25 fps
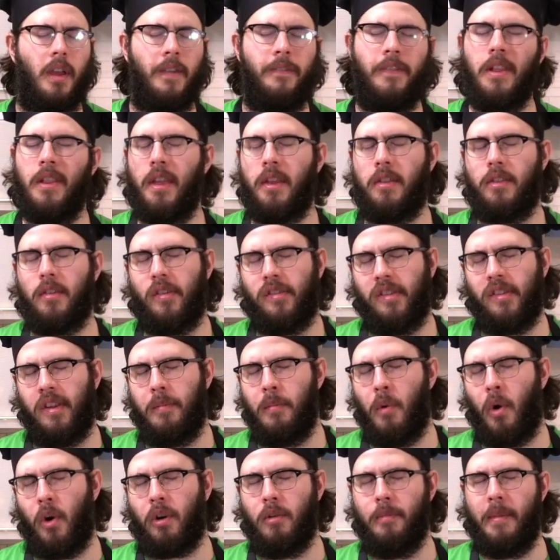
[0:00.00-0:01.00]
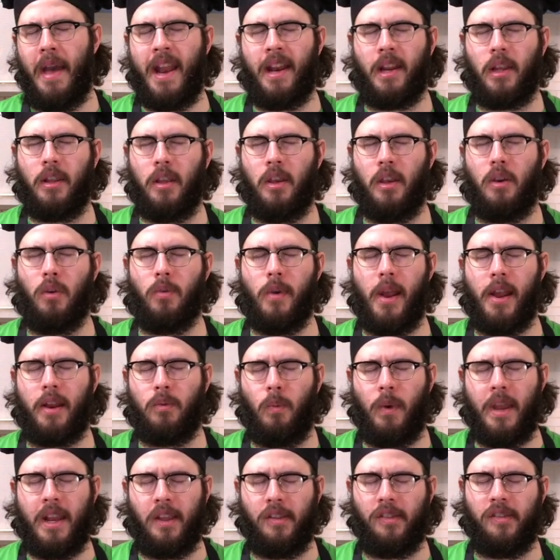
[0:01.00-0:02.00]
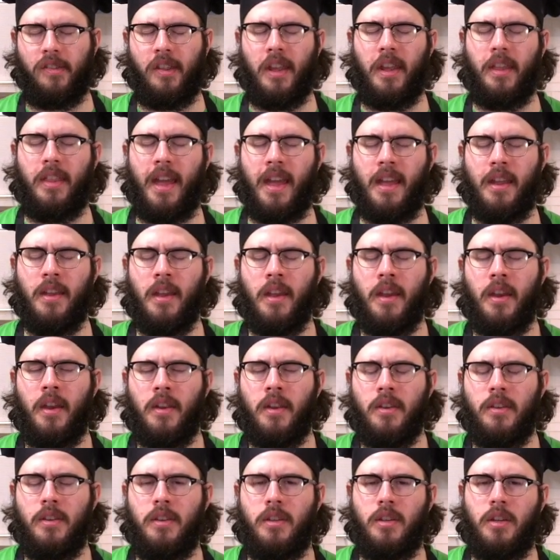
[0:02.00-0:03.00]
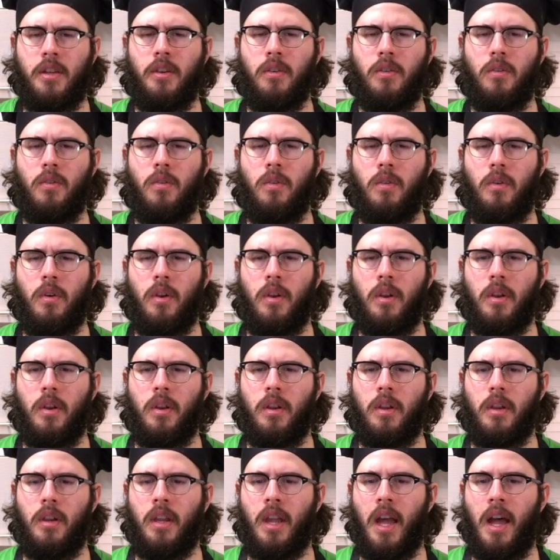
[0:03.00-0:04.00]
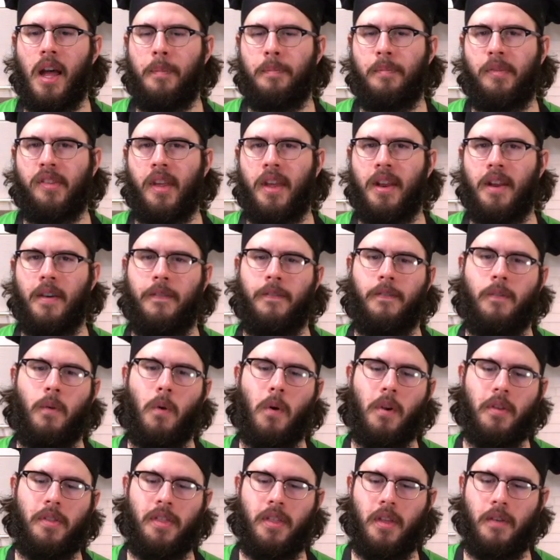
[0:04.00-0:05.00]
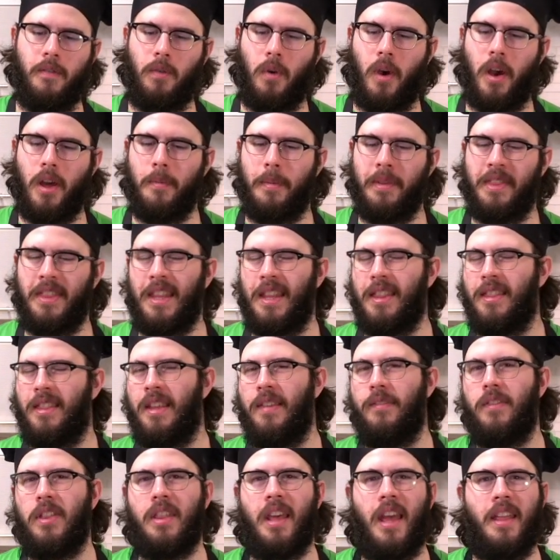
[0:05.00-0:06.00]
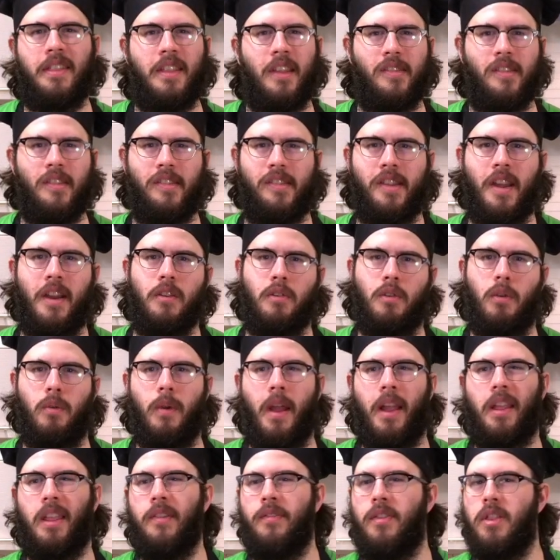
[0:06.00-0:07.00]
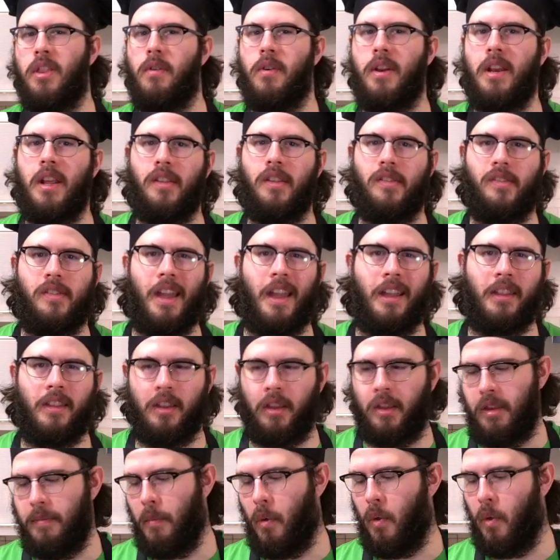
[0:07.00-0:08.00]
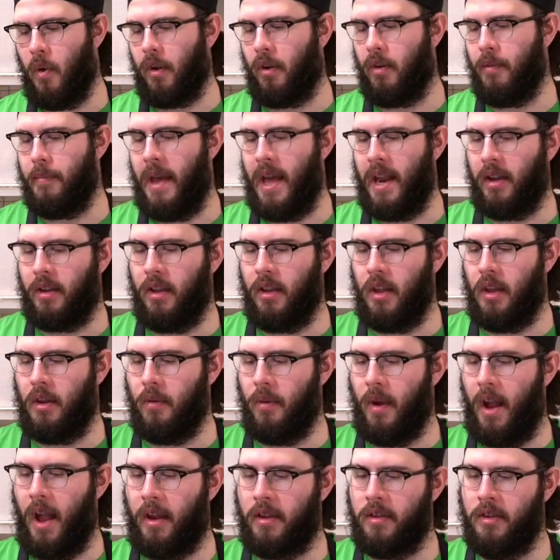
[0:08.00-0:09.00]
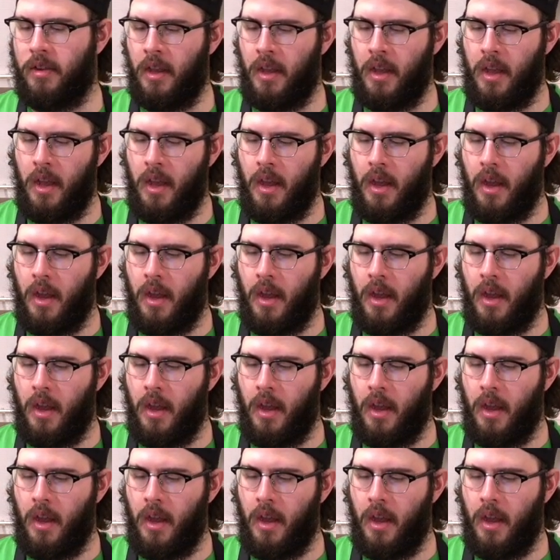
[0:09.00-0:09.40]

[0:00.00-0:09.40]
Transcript: I feel like there's a more grammatically correct way to say that. Two cups and a fourth of water, but even that doesn't sound correct, even though it is technically more grammatically correct.